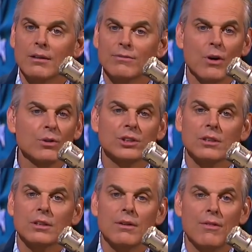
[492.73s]
Folks,
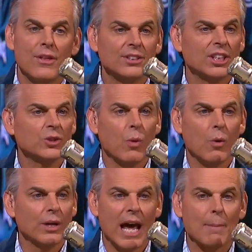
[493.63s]
this is what
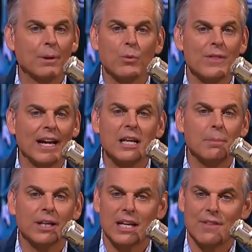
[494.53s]
would happen with
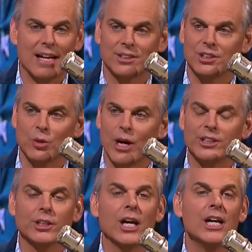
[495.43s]
anybody in that
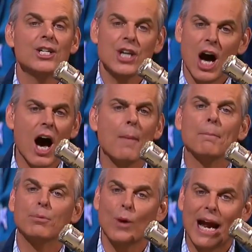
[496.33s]
situation. Tom
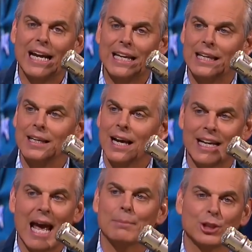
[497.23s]
Brady, an
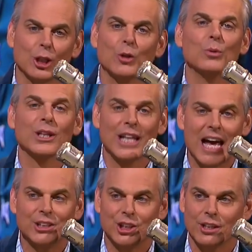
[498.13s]
absolute
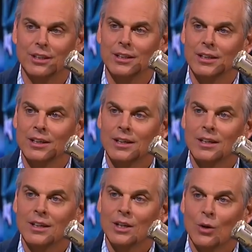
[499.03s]
legend,
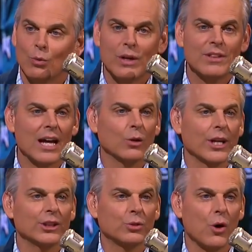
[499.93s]
with not only
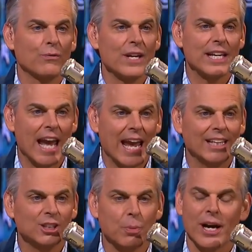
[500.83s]
a trophy
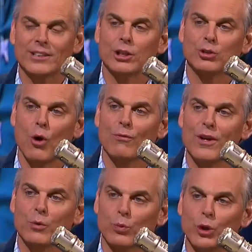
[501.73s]
case, probably has a trophy
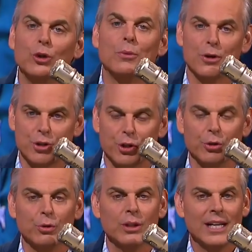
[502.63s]
room or
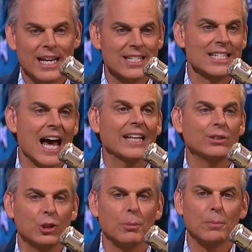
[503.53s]
two, his ninth
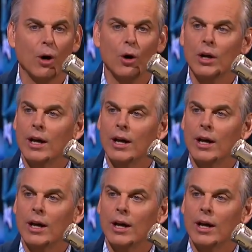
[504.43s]
Super Bowl,